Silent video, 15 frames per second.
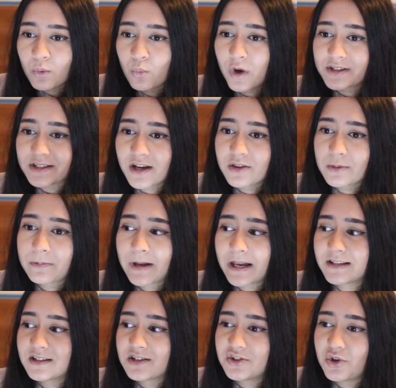Whilst other
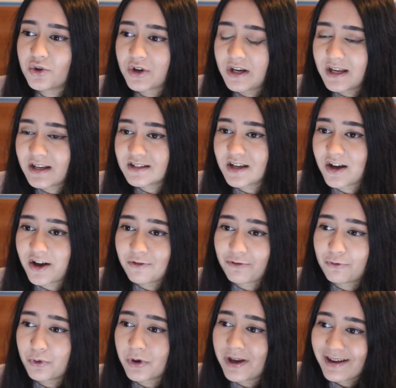places you can intern
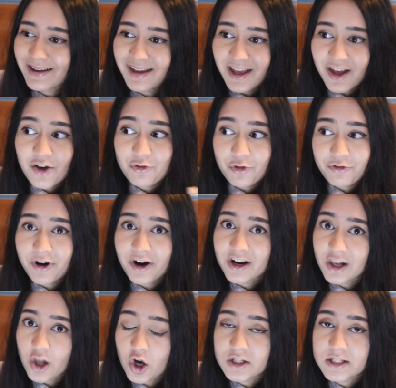for a
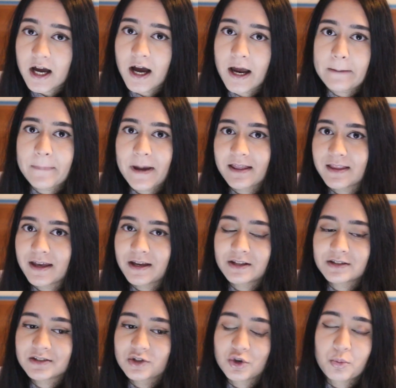very long time and
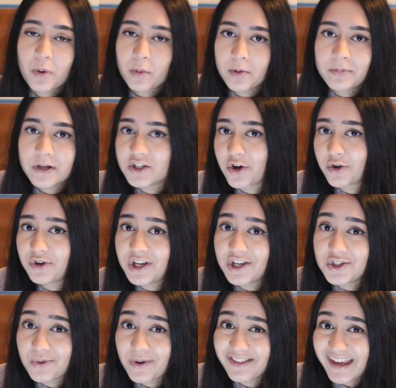they still probably don't
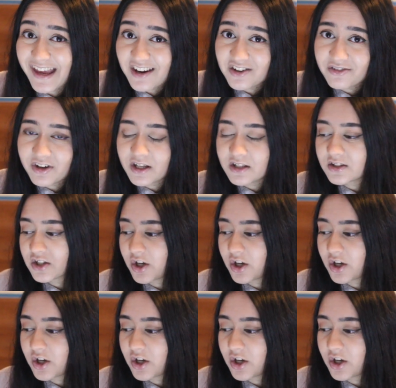need you at the end of it.